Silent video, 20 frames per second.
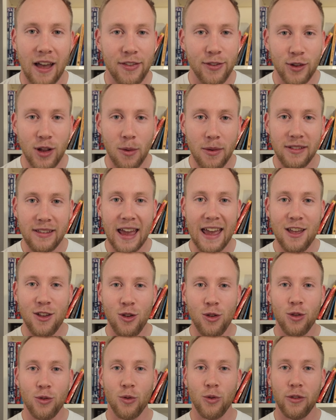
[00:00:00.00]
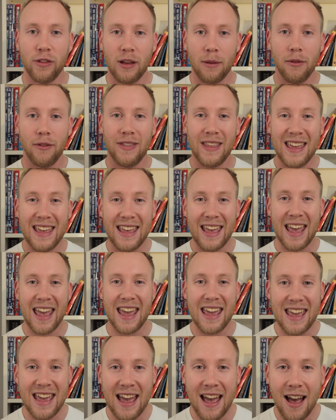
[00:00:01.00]
I thought I would take you through some of the
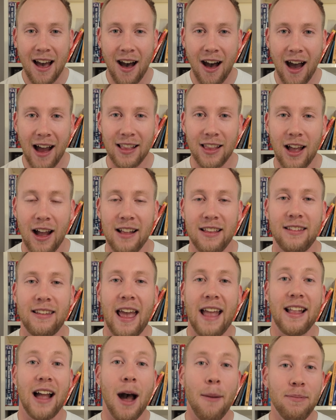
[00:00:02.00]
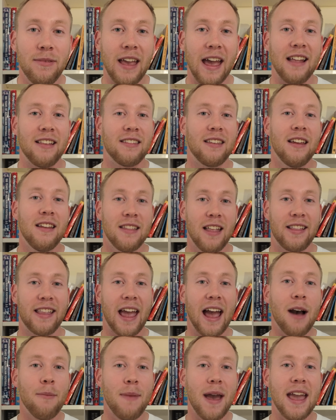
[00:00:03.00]
key highlights and updates that
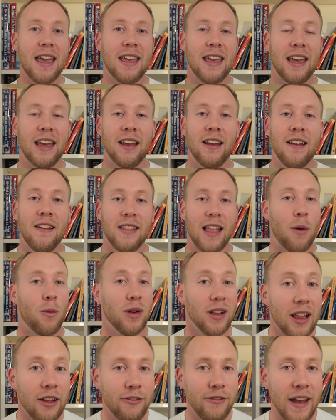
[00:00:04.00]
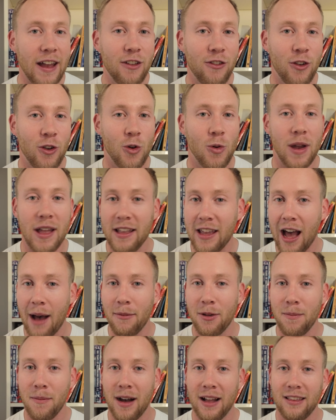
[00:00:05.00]
they are making that will affect you in
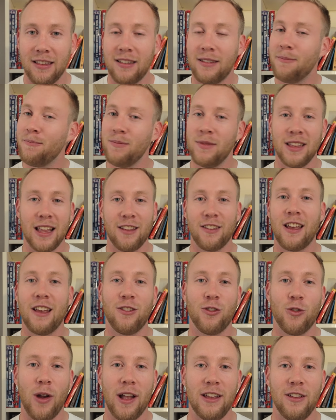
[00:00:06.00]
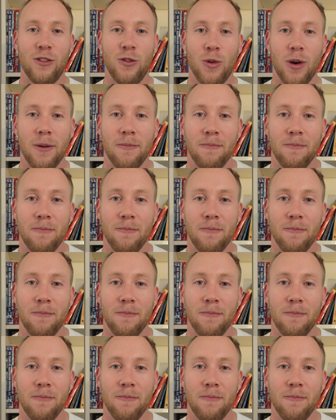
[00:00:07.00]
coming months. Let's get straight into